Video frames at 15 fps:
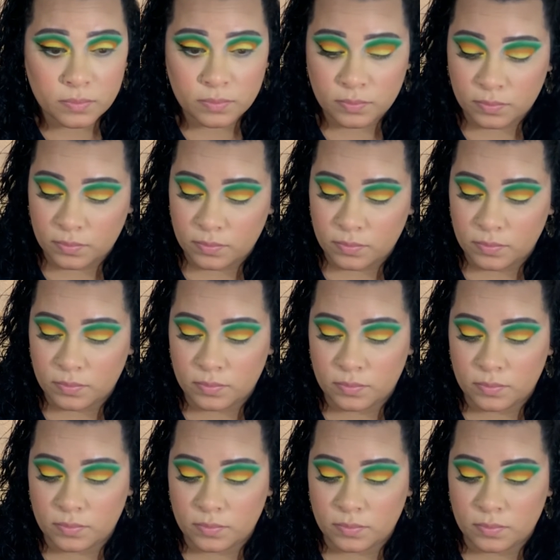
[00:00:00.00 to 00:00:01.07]
your check
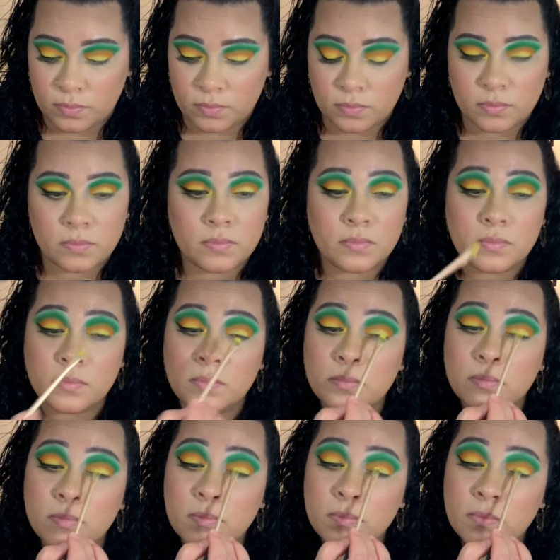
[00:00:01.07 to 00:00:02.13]
and check your
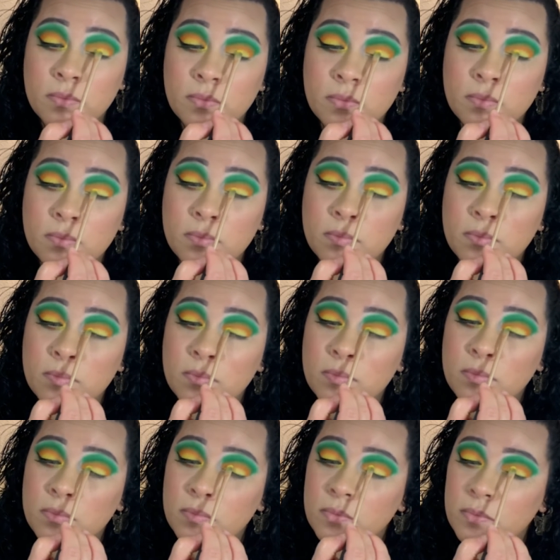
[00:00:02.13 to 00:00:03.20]
eyes and pack the color
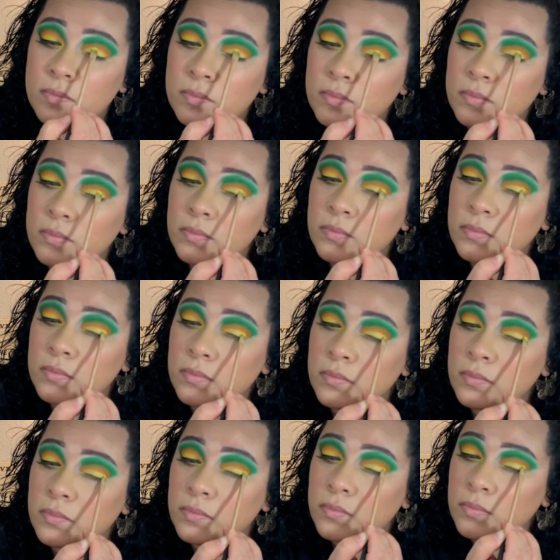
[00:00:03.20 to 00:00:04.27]
in. So that's what I'm just doing
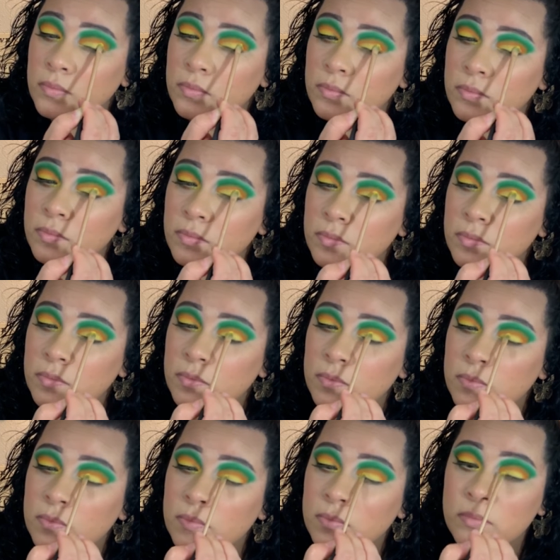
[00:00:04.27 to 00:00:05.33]
right now, just packing some
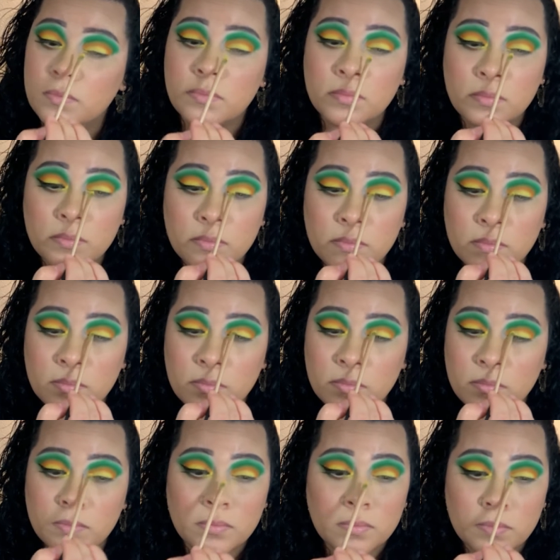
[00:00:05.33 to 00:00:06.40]
more of that yellow
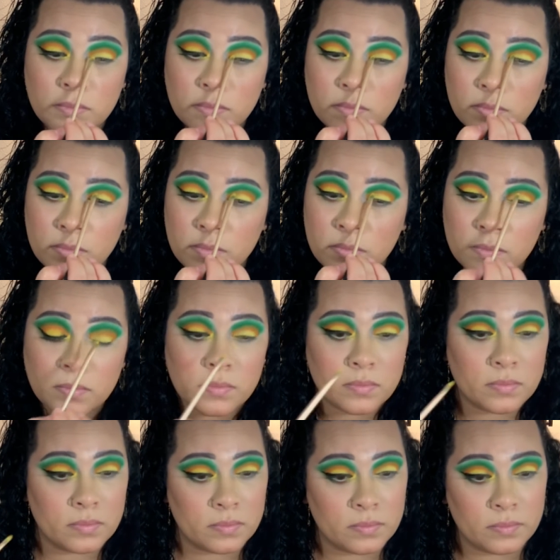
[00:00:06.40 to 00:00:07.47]
and just
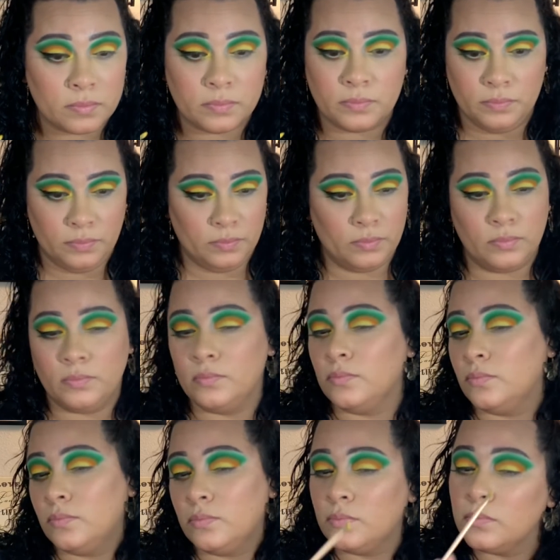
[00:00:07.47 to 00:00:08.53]
really making it
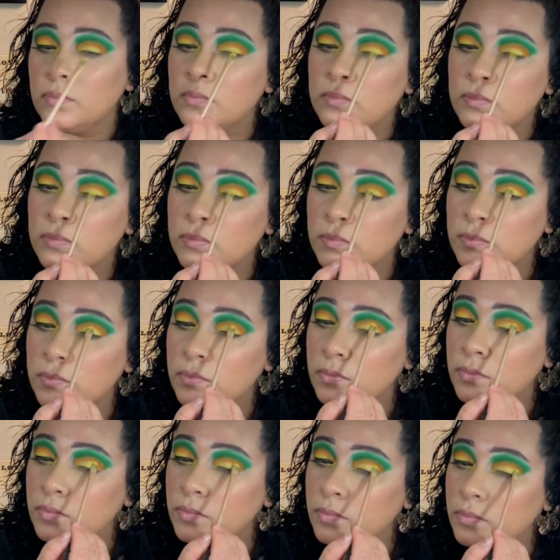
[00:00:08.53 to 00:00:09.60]
stand out, which I really love.
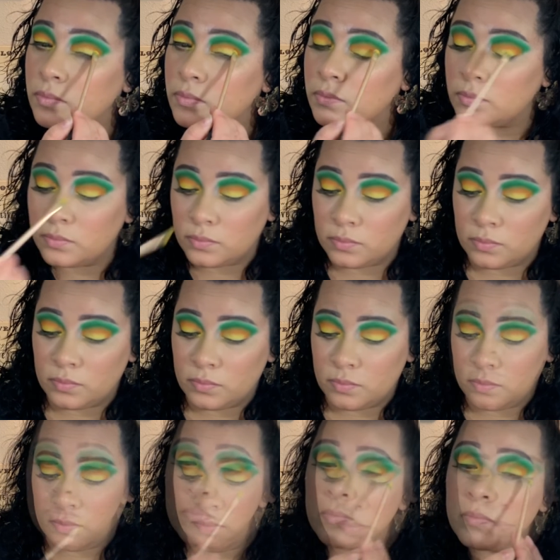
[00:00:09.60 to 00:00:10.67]
This look is so nice.
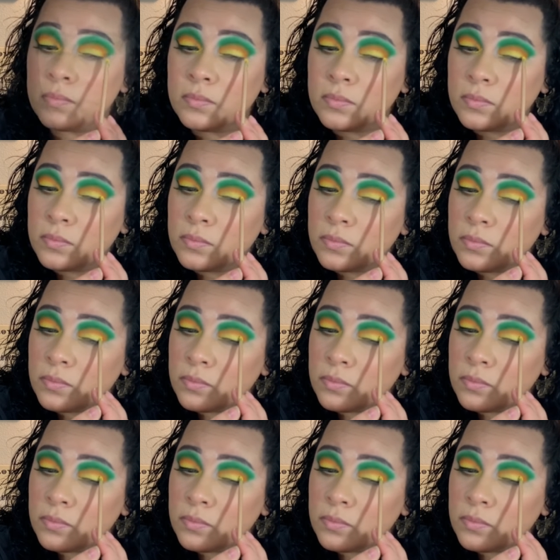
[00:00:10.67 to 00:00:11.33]
Like, at first I was